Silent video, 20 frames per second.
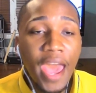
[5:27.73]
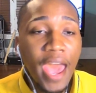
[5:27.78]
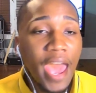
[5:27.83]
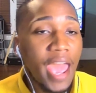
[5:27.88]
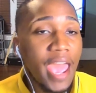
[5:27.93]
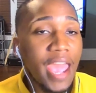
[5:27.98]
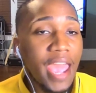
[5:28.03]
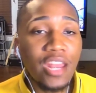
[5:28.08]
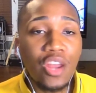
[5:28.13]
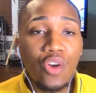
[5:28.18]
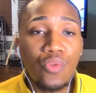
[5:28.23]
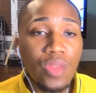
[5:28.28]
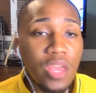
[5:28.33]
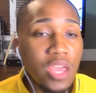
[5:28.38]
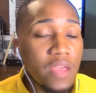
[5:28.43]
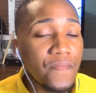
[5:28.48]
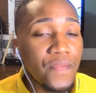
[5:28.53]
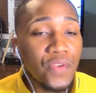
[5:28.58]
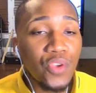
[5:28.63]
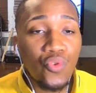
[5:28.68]
Ain't no
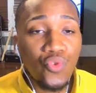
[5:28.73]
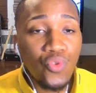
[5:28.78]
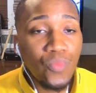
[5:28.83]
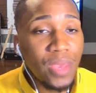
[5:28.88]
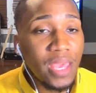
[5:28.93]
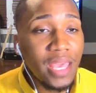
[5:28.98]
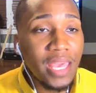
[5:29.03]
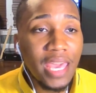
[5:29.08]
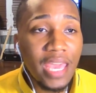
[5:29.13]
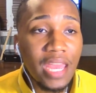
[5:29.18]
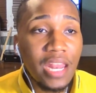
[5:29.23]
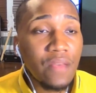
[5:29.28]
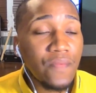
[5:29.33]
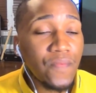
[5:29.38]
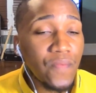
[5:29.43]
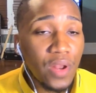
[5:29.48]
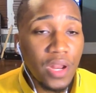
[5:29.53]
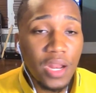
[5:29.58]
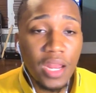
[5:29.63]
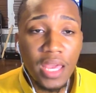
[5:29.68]
need for you to be getting in
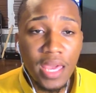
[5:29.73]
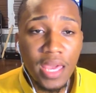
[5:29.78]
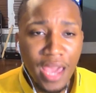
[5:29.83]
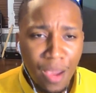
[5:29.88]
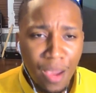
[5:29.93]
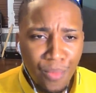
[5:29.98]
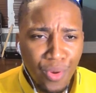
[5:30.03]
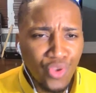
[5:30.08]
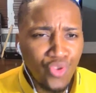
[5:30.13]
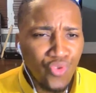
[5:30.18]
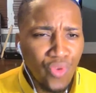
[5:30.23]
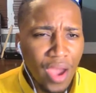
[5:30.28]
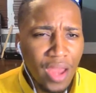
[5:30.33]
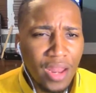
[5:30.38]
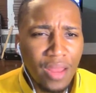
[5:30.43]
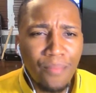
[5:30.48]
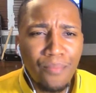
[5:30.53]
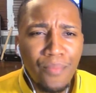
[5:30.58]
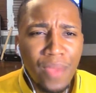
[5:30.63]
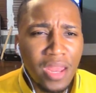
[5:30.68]
front of the camera trying
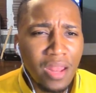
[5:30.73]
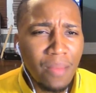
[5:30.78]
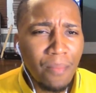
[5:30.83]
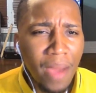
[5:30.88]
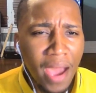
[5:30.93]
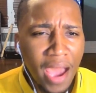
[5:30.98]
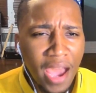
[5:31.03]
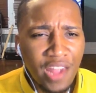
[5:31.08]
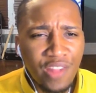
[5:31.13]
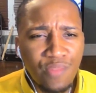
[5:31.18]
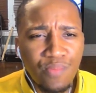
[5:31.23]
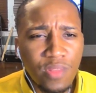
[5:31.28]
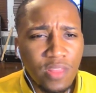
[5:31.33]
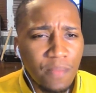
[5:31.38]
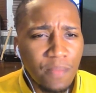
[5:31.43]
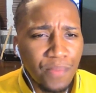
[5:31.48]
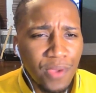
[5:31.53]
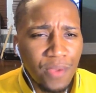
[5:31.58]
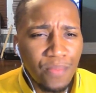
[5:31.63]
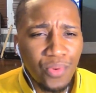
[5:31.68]
to minimize what the
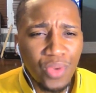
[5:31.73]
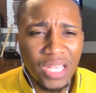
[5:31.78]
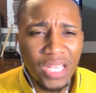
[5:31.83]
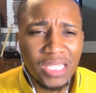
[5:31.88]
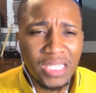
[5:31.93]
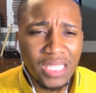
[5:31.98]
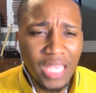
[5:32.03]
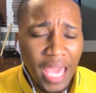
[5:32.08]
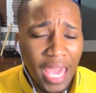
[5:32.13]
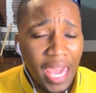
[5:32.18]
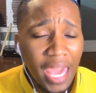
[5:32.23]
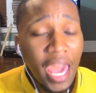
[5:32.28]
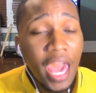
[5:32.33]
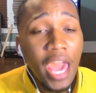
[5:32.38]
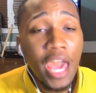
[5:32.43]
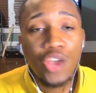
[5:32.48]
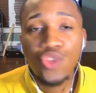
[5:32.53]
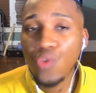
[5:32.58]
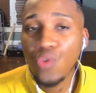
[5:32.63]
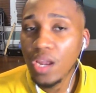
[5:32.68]
people can say
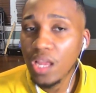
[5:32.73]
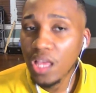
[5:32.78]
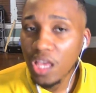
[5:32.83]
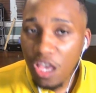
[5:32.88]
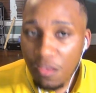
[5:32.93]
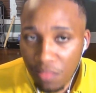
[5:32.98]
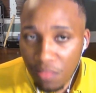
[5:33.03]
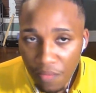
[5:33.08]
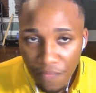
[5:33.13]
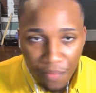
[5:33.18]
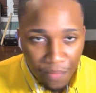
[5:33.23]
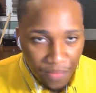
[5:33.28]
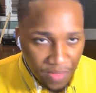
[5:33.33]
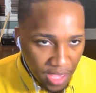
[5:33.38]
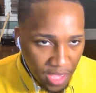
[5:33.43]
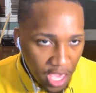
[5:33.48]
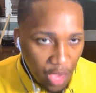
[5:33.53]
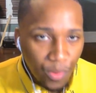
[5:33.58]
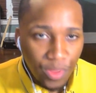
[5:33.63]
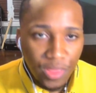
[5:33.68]
and try to keep them from
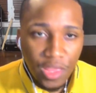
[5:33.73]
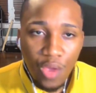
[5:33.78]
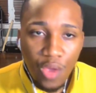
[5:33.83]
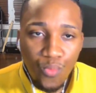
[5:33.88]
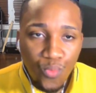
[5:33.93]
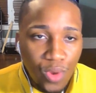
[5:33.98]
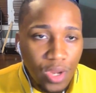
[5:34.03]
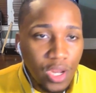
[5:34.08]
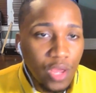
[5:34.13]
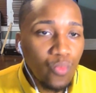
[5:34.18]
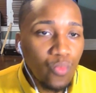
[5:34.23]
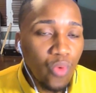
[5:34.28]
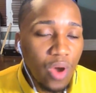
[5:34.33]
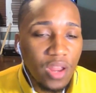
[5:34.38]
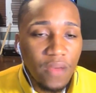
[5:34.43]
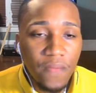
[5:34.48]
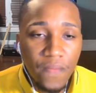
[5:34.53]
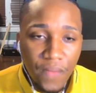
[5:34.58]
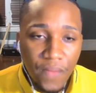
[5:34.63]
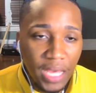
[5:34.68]
saying what they really want
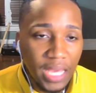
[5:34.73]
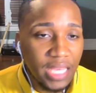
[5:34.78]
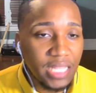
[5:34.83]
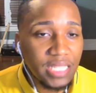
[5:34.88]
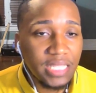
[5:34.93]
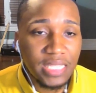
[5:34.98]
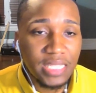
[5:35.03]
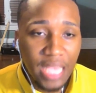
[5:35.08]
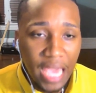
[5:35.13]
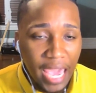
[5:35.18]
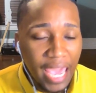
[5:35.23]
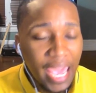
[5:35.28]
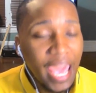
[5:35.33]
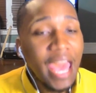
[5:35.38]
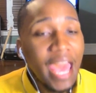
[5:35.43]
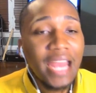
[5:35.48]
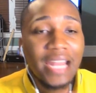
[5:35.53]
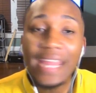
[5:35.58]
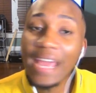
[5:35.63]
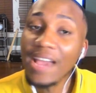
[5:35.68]
to fucking say.
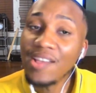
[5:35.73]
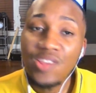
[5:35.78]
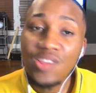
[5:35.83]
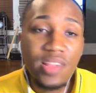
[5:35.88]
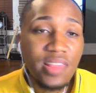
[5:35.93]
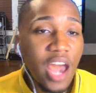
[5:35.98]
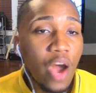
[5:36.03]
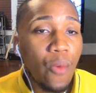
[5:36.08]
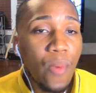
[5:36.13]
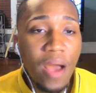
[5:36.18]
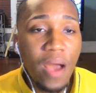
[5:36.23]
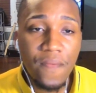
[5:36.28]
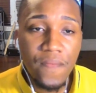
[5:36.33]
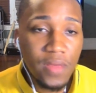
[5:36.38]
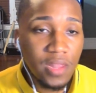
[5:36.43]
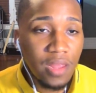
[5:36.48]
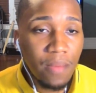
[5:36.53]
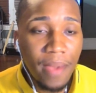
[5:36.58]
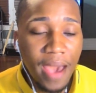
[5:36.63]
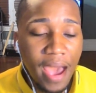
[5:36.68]
That's just how I
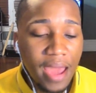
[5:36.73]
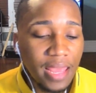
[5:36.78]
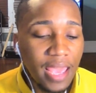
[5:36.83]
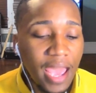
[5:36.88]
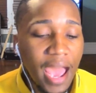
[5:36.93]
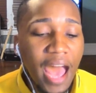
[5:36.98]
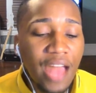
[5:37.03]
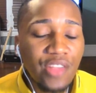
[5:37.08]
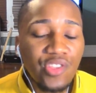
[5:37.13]
feel about it.